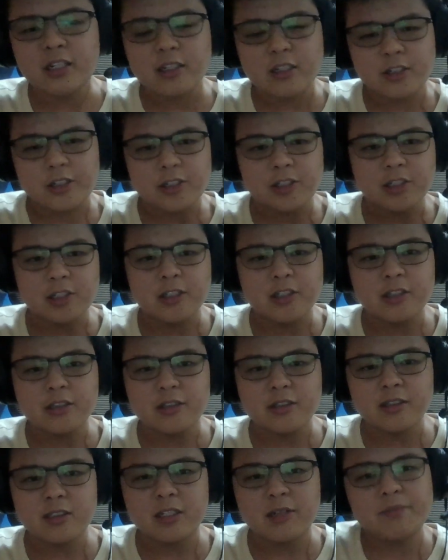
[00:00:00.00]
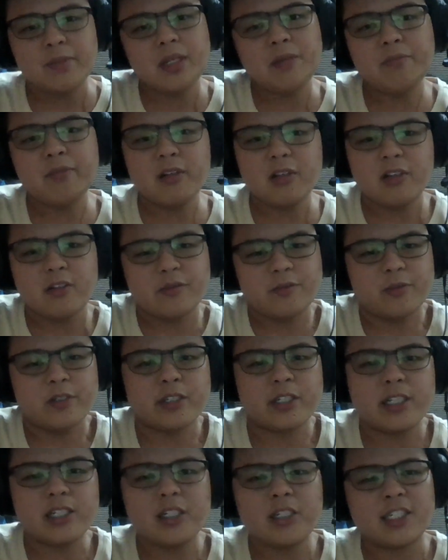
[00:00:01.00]
show the people of
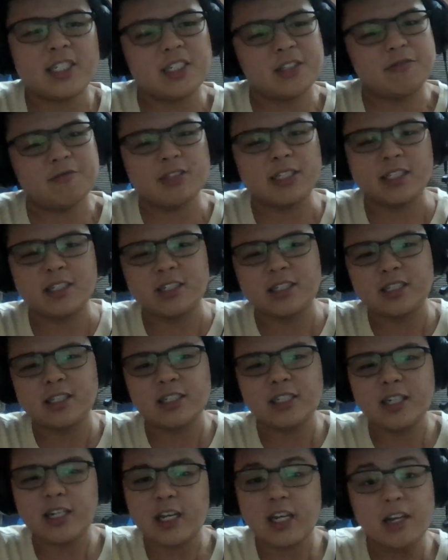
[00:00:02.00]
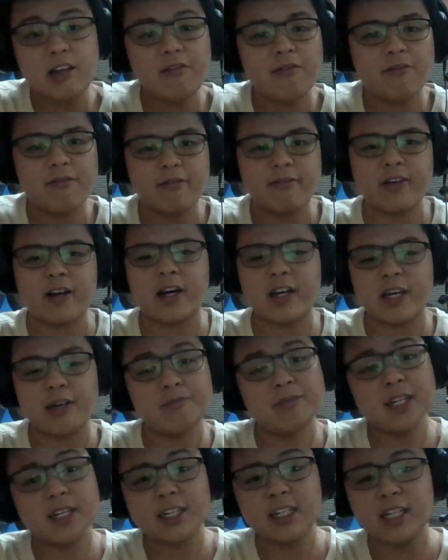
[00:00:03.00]
Monash when, if I
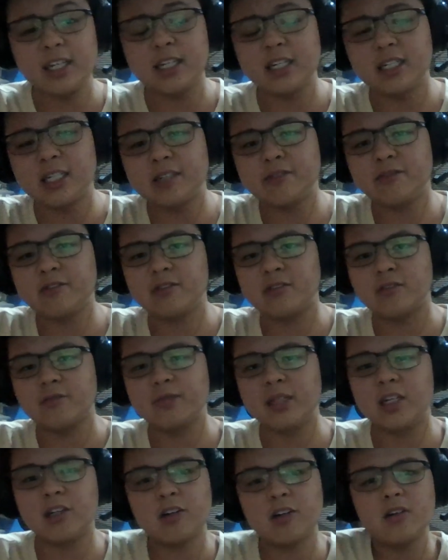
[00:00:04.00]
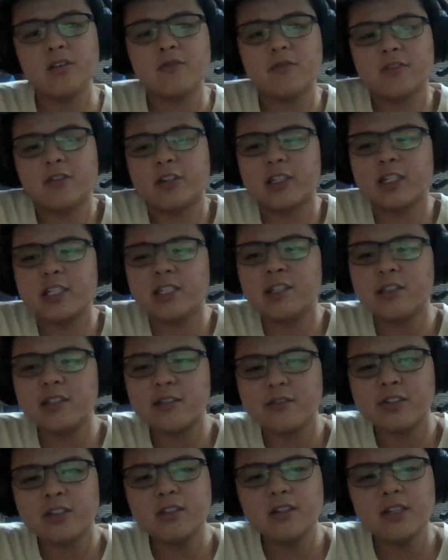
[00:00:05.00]
am lucky enough to be called for an
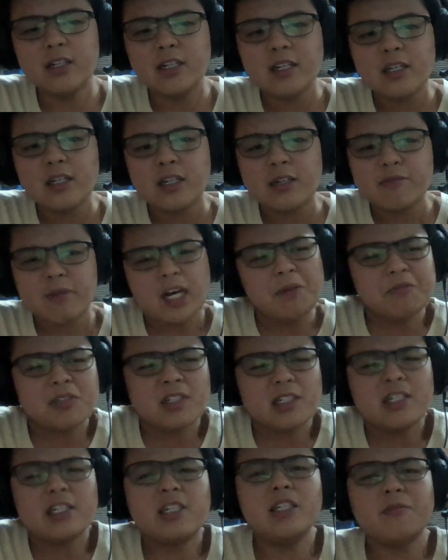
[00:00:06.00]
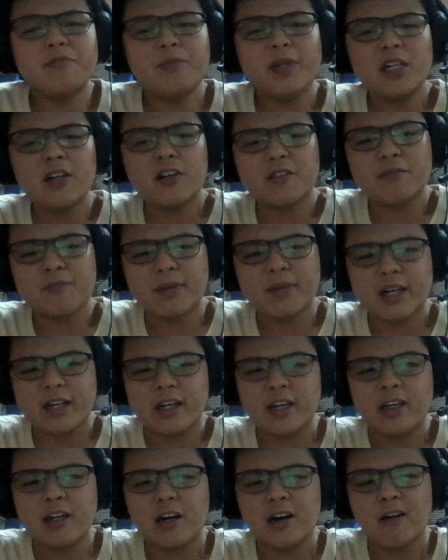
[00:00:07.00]
interview, perhaps a little bit of
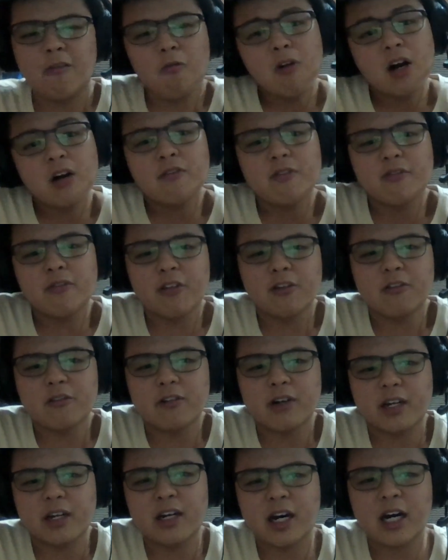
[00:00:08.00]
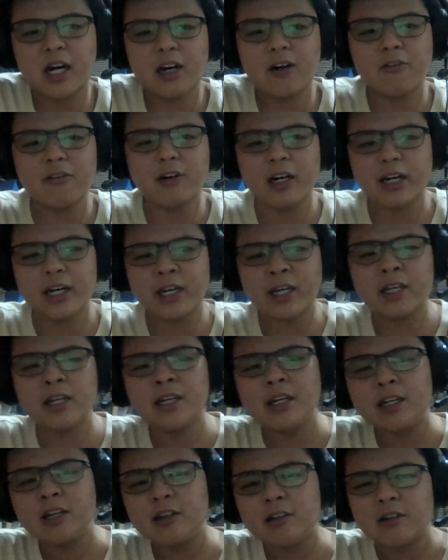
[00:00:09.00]
my workflow and how
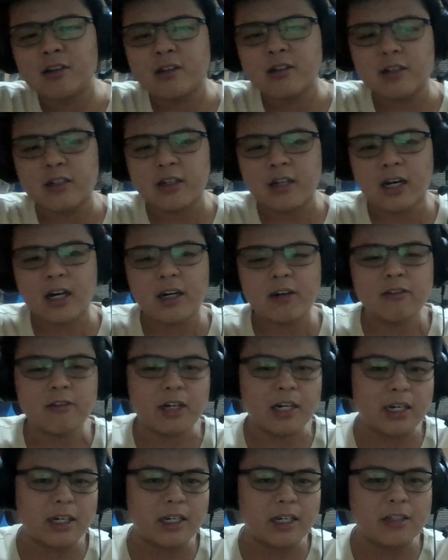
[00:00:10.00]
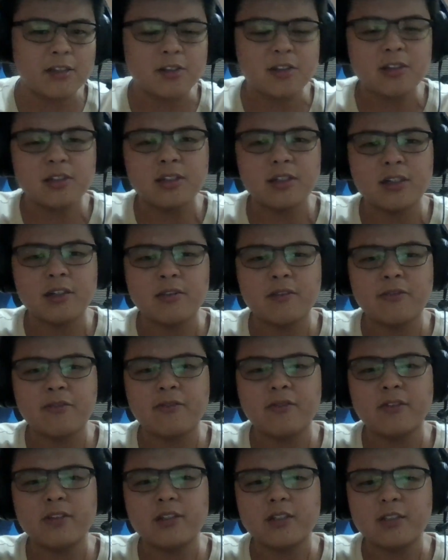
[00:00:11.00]
I sort
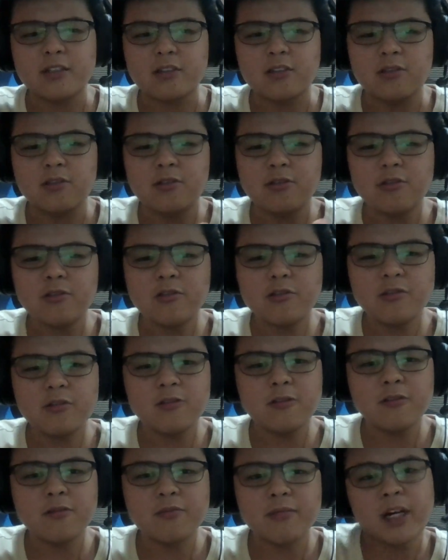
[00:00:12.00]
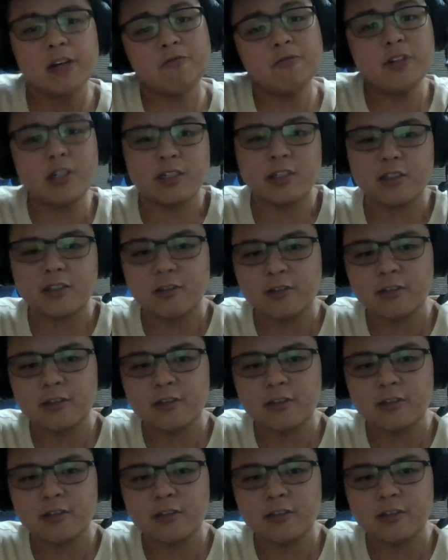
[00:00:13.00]
of do my work.